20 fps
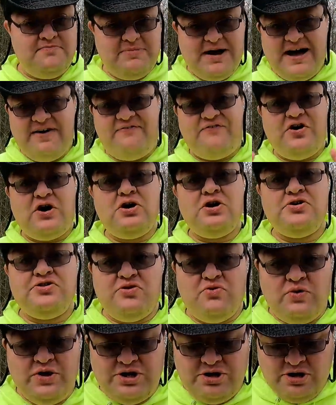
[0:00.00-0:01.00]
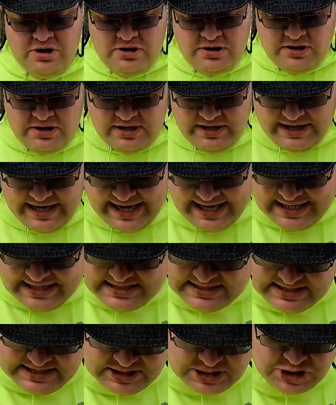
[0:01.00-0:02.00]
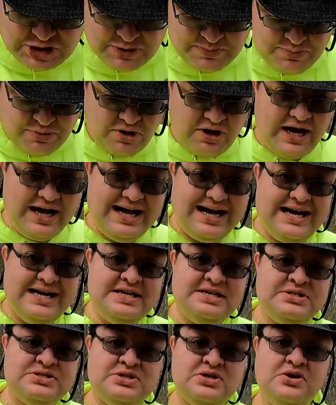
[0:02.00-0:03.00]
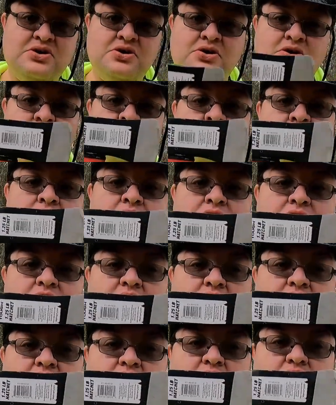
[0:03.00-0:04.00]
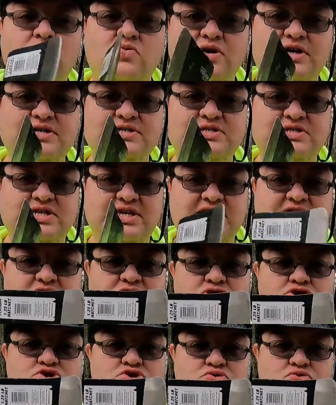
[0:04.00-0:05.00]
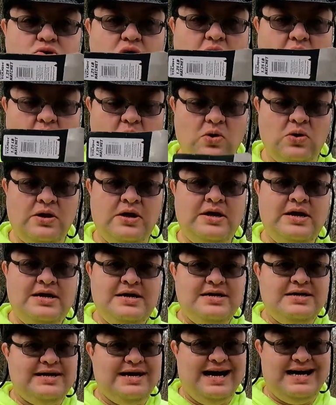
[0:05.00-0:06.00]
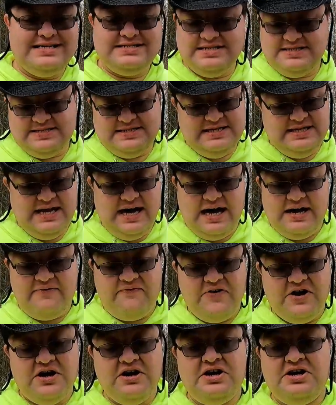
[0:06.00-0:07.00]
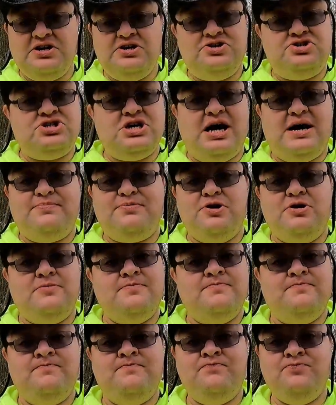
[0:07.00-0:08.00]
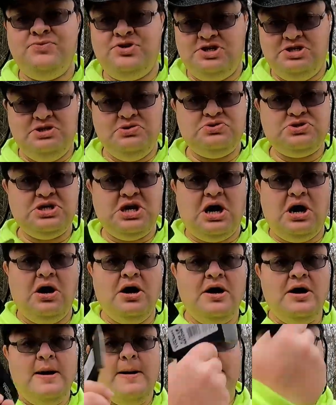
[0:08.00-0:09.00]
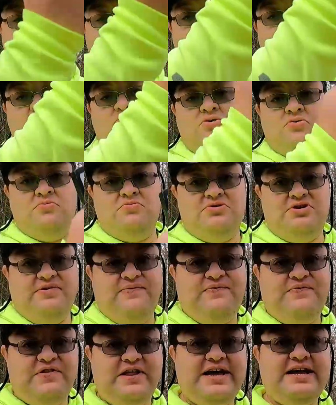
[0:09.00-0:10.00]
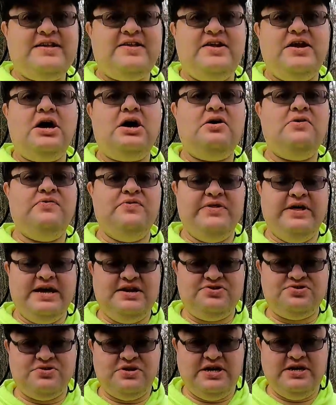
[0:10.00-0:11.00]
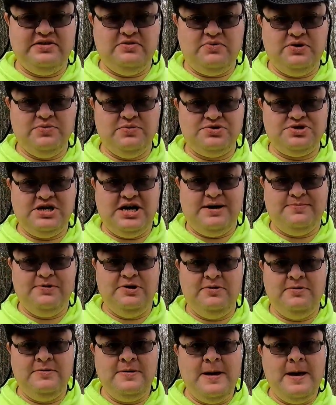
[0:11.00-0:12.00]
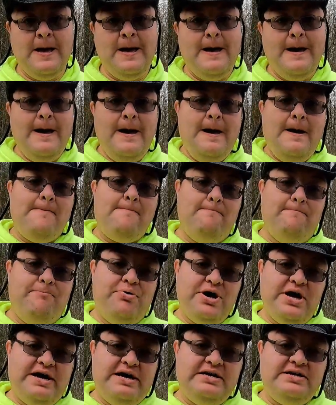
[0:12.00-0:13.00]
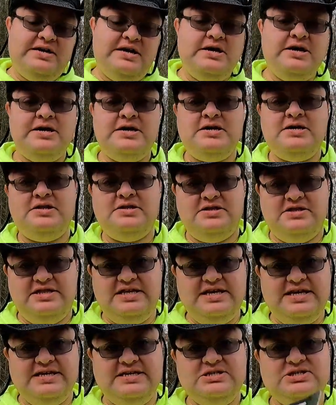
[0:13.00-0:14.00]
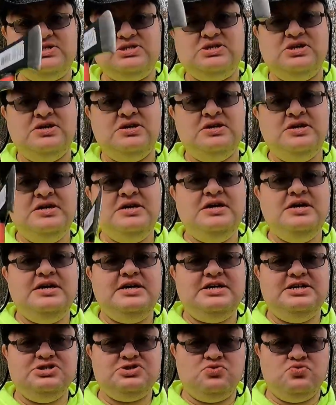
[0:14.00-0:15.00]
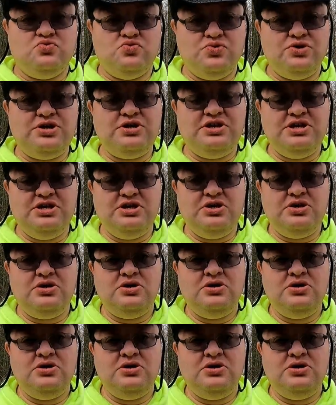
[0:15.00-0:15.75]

By far the winner. Guys, the surprise was the control. Guys, it's not a very good chopper. You saw, boom, deflected off of that tree that we were chopping. But this is a really